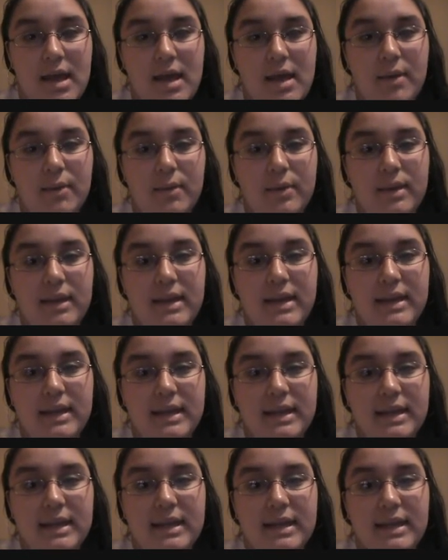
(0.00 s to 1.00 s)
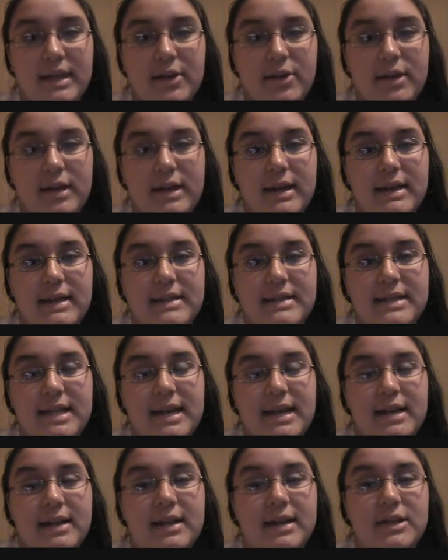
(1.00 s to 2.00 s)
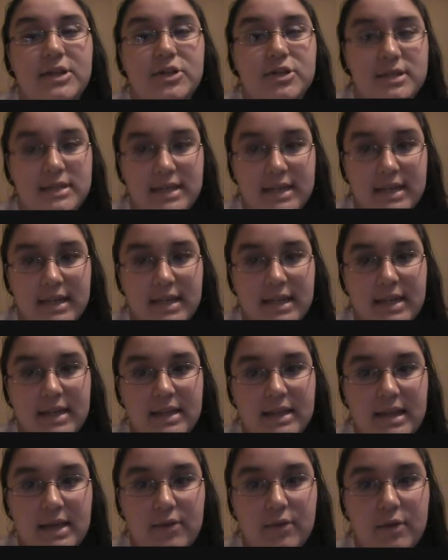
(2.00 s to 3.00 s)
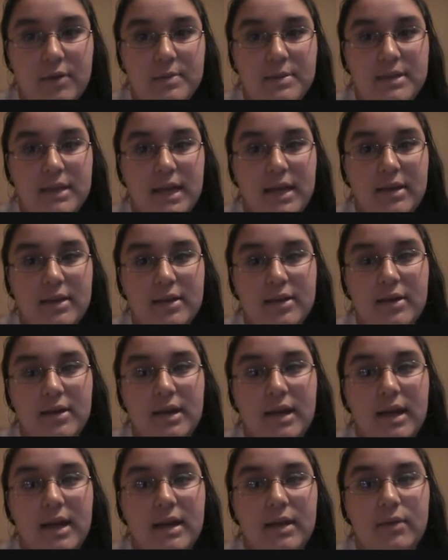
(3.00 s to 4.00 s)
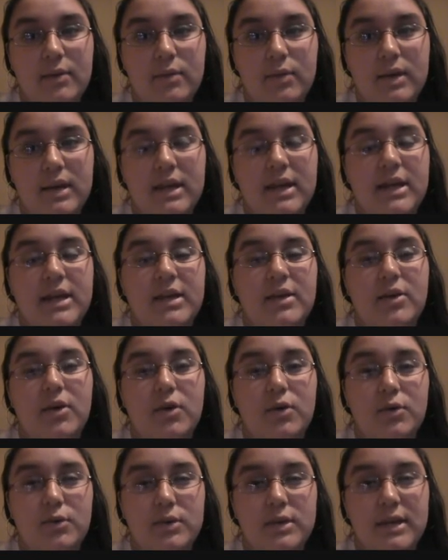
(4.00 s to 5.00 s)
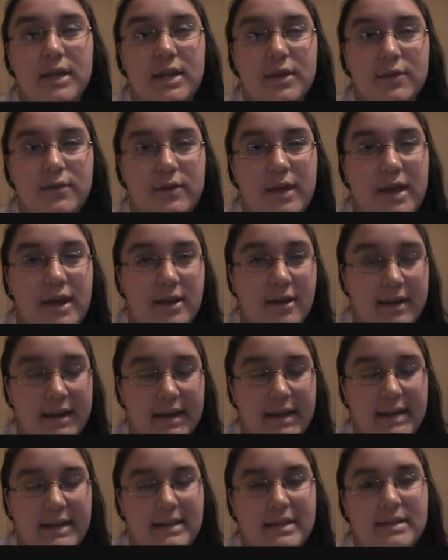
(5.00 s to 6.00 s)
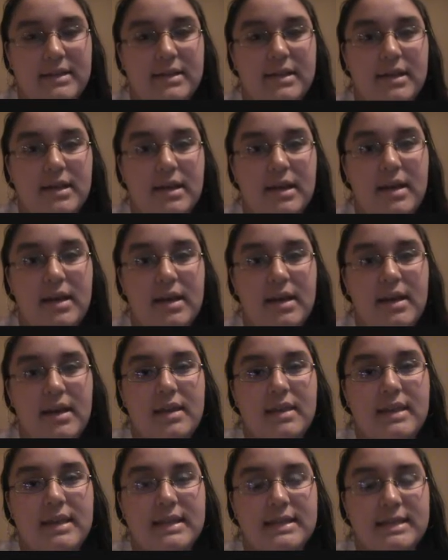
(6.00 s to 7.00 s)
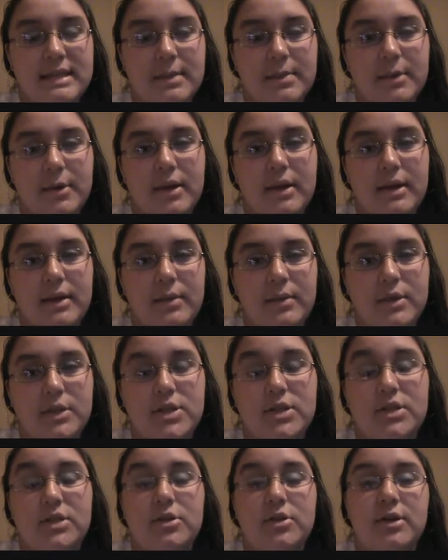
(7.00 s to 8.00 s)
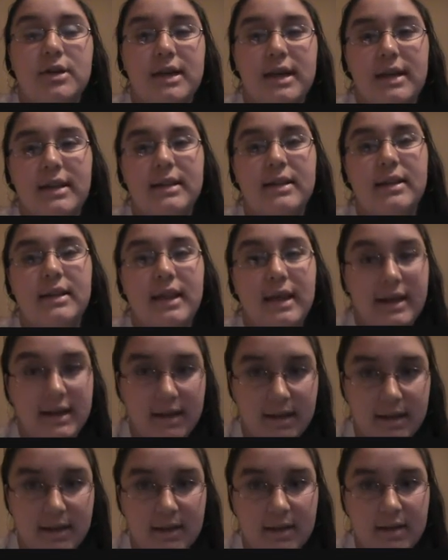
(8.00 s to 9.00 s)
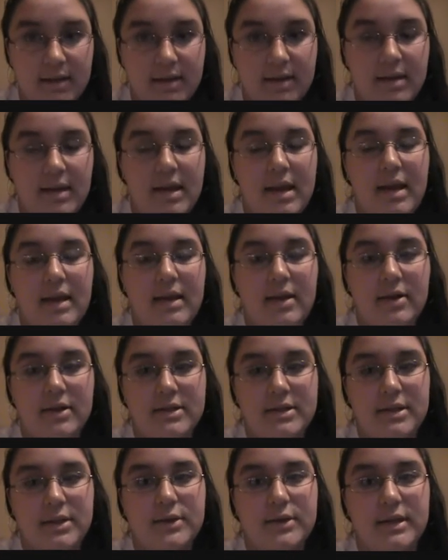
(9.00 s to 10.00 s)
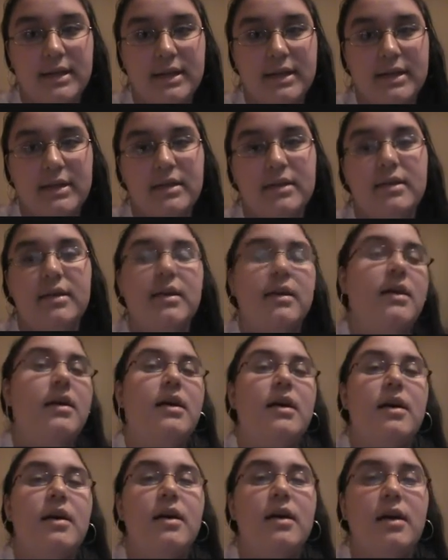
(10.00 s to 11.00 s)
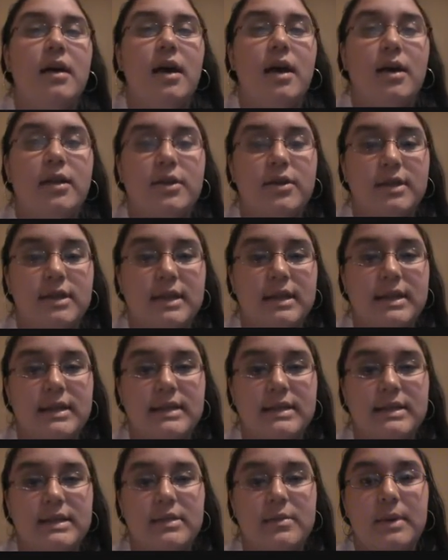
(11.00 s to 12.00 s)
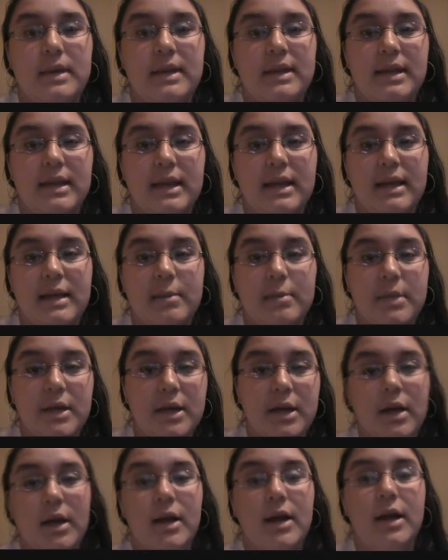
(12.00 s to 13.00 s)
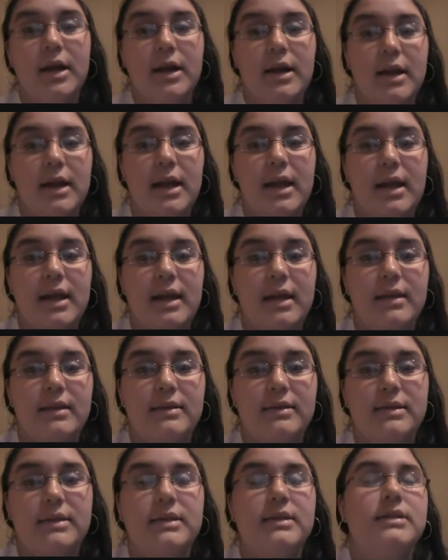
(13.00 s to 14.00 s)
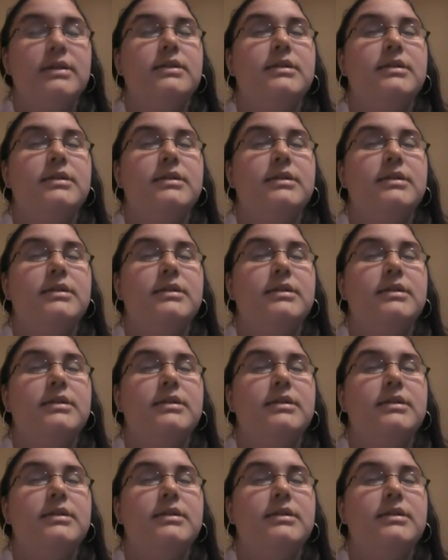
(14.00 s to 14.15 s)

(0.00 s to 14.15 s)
And when it did, it created static electricity that rubbed together, and when it couldn't hold enough air in it, they separated, which created the lightning, and also did other things to make the lightning bigger and